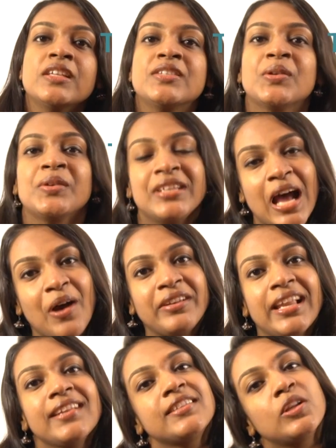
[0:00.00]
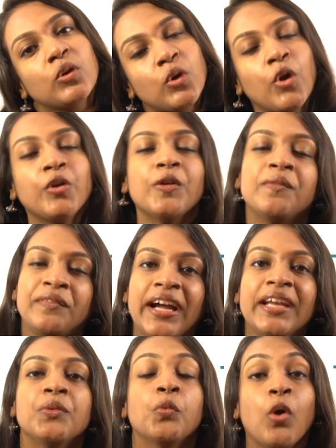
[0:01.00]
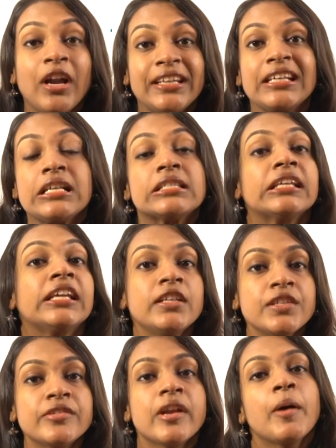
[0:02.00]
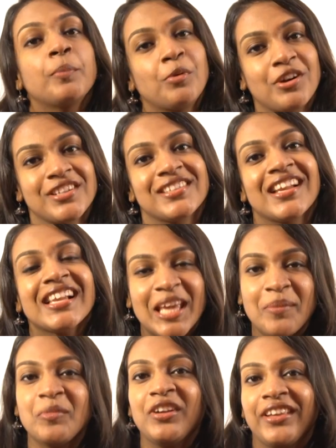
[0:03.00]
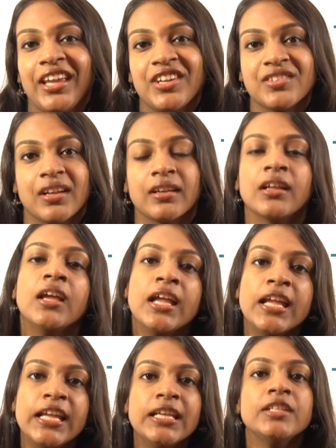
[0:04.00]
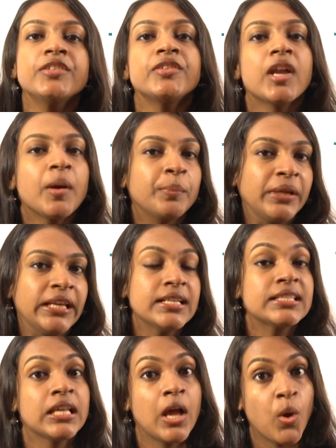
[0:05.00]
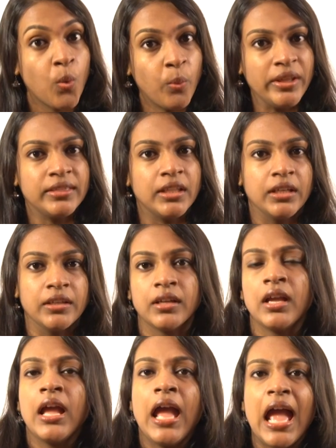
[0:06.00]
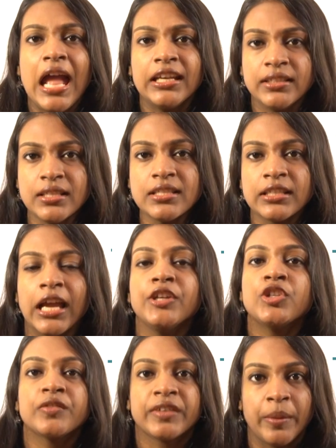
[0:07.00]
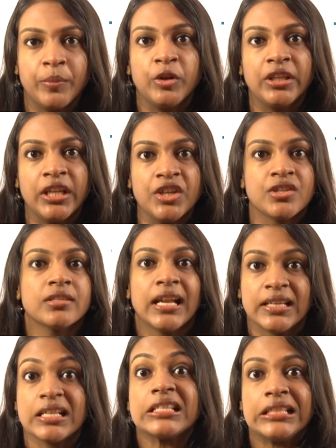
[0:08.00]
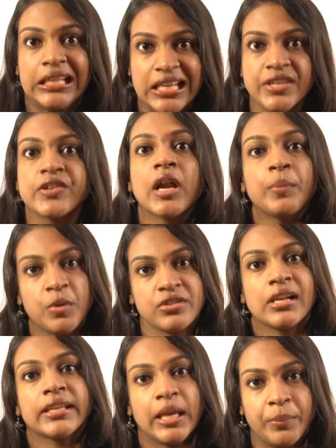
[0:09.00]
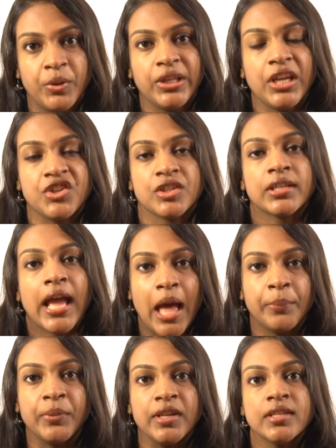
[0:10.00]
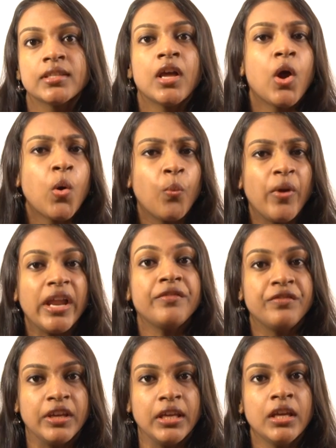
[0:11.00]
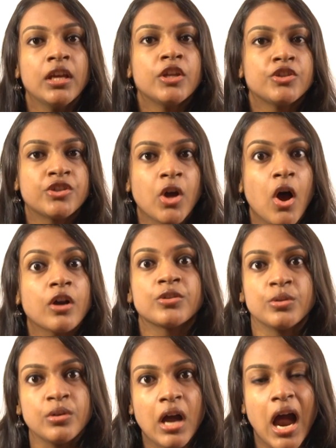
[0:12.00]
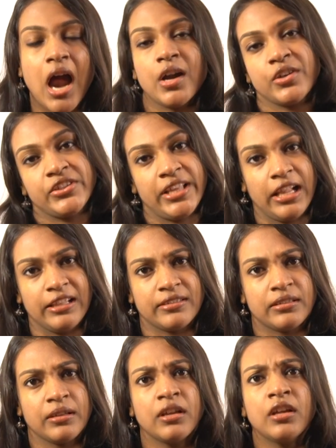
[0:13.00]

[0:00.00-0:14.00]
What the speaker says: So now let's look on to find what is intrapersonal communication. Intra means within. And this kind of communication, that is the intrapersonal communication, happens when we talk to ourselves.